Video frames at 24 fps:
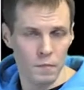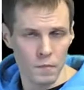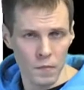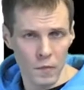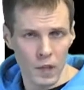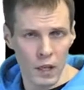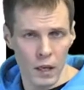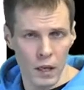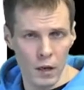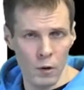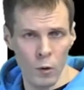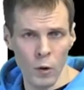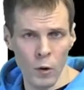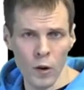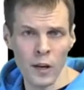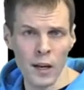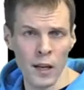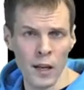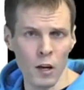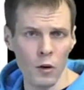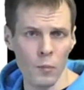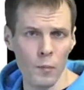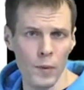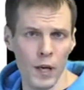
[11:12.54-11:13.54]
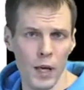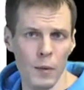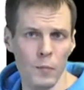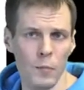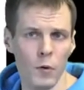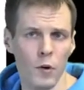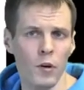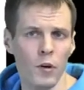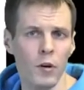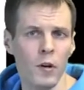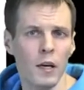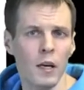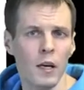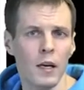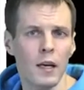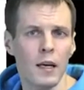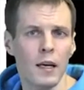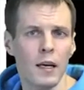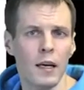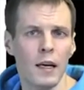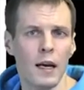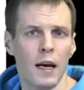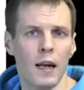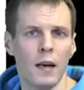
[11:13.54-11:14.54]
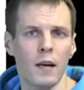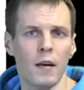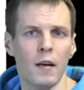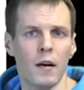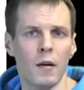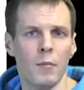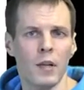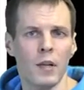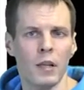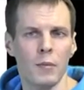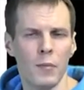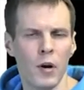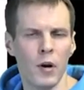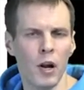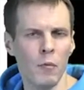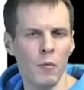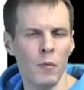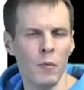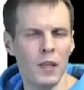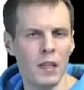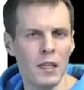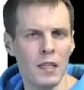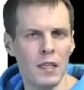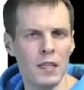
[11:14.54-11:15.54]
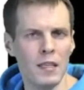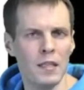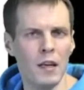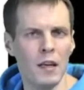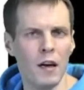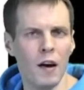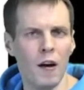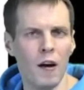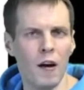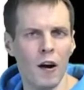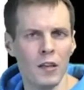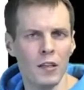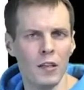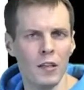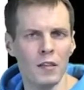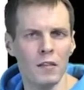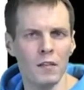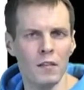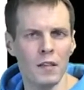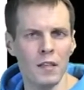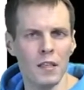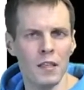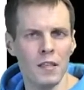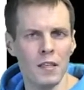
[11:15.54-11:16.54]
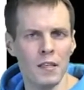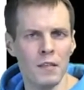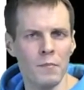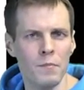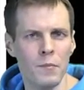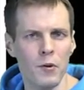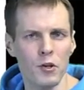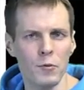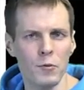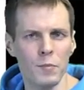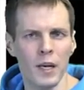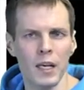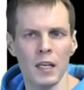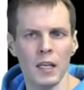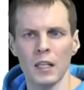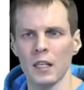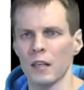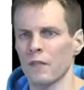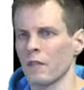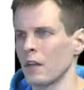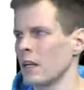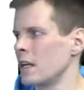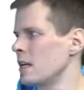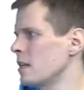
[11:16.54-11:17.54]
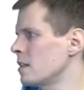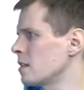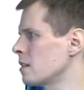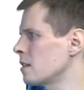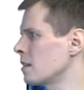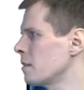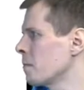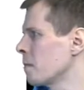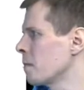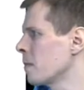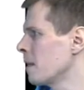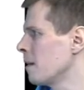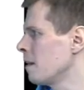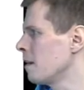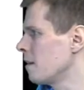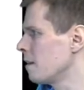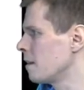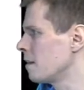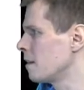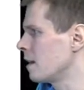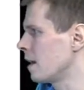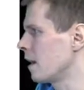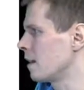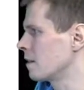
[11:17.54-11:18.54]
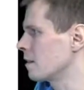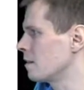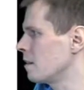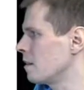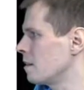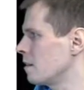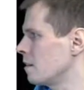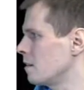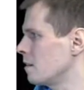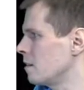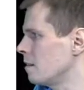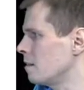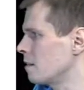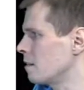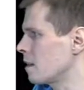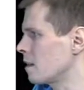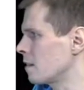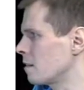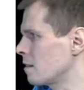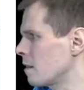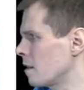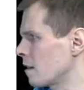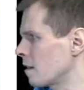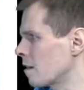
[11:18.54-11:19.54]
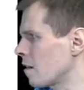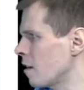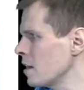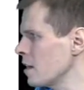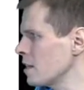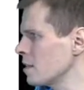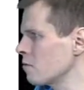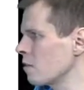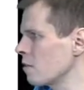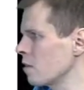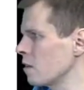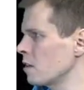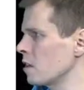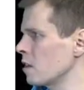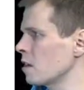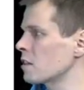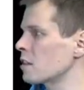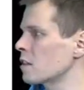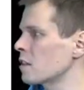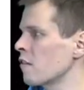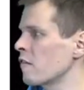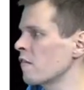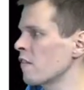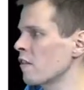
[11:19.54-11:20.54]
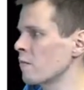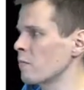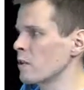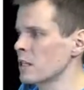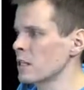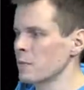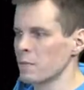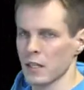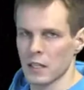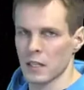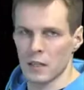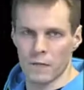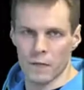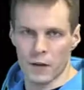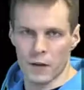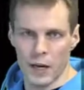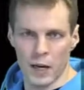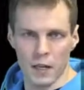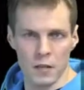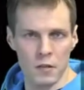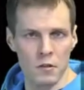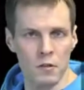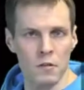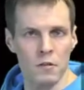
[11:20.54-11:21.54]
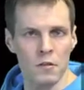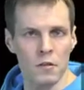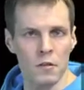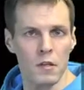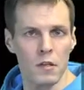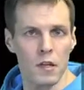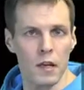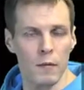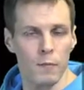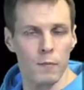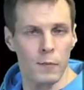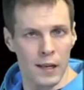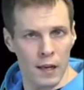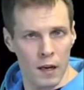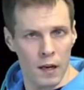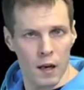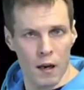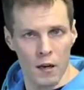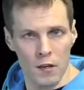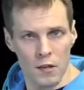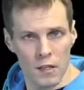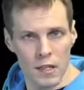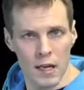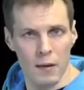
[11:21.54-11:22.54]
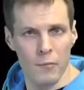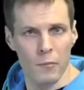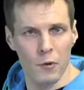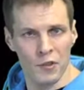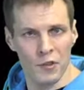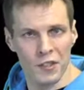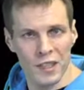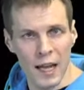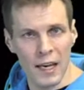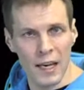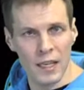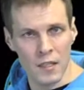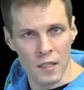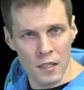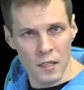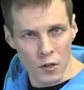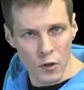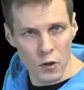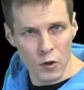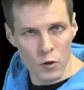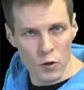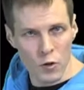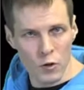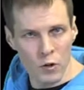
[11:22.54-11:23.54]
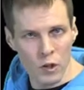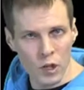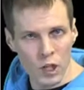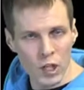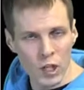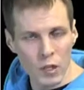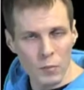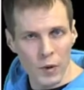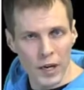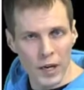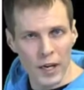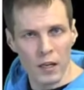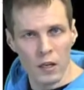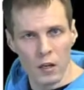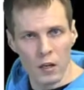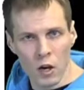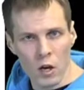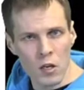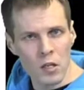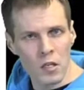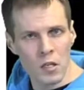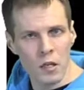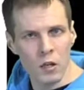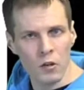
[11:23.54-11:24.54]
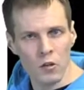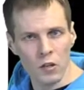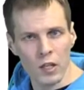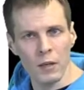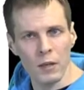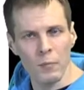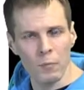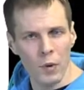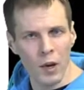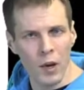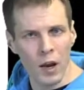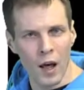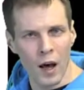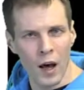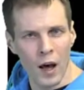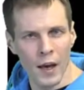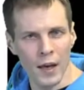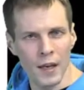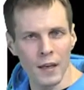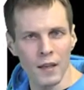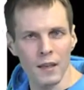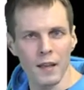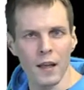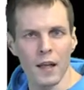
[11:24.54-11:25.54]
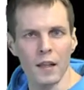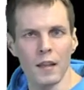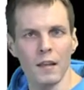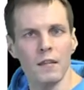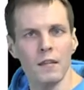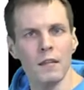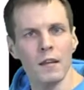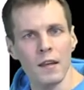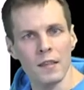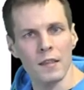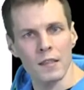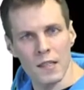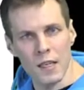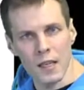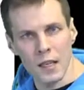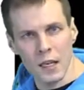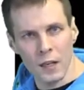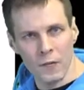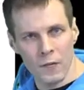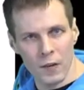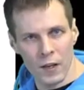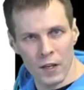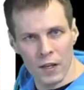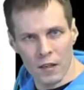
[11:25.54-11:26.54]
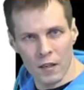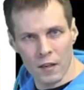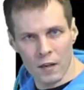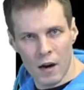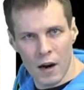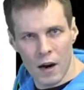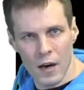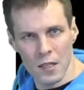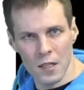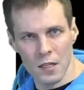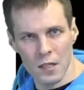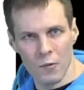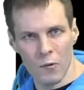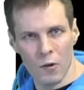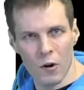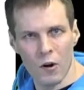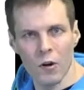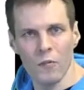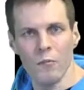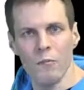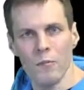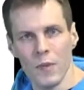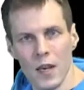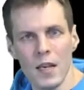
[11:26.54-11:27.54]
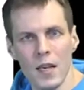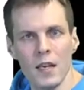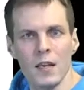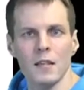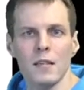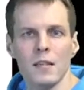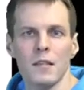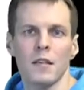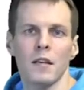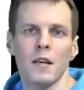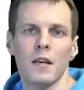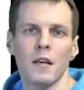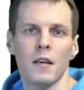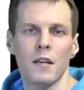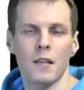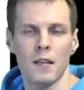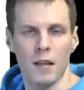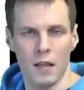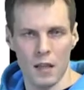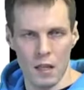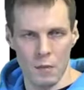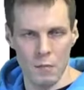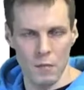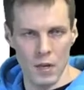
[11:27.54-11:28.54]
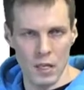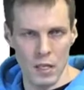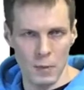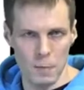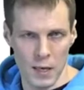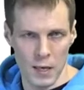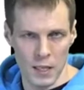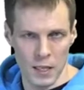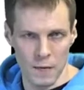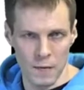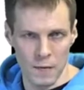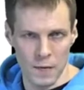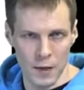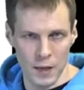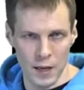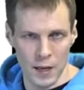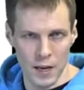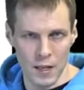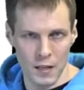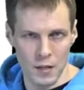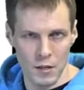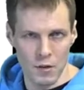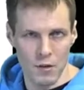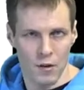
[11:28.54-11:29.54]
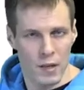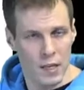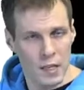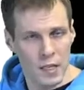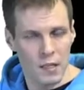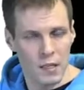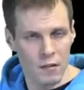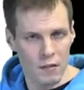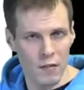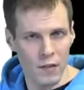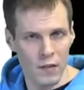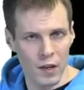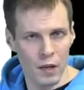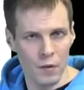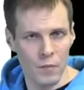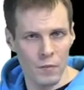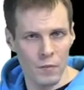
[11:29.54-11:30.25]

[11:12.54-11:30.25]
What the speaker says: Ylirenko's paper. But the problem with this article, this perspective, is that the chi-square detects trivial misspecifications in large samples. That is true, but it does not imply that a significant chi-square means that the misspecification is trivial.